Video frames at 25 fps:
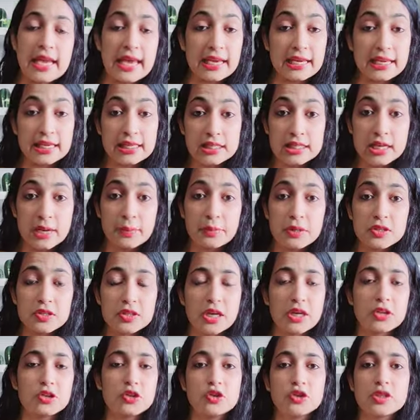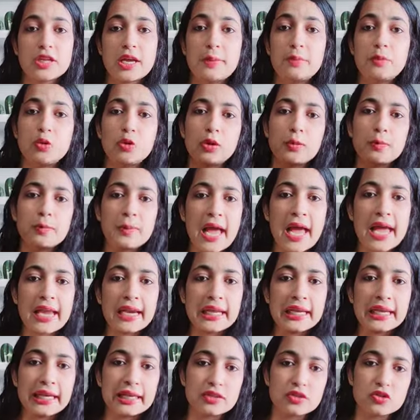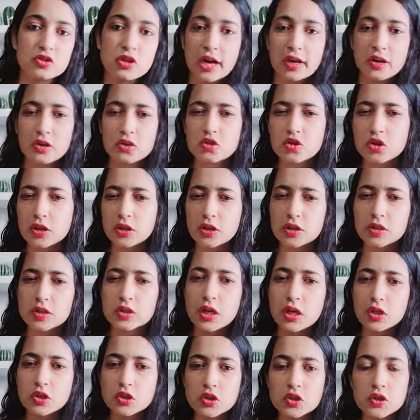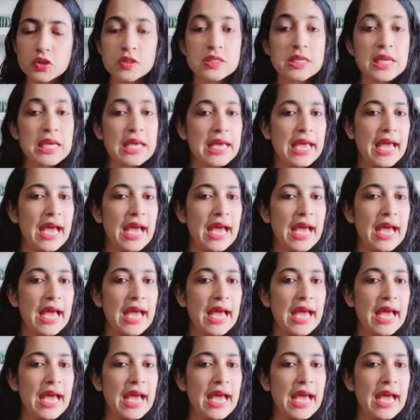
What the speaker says: Like in some discussions I'm doing planning and strategic discussions,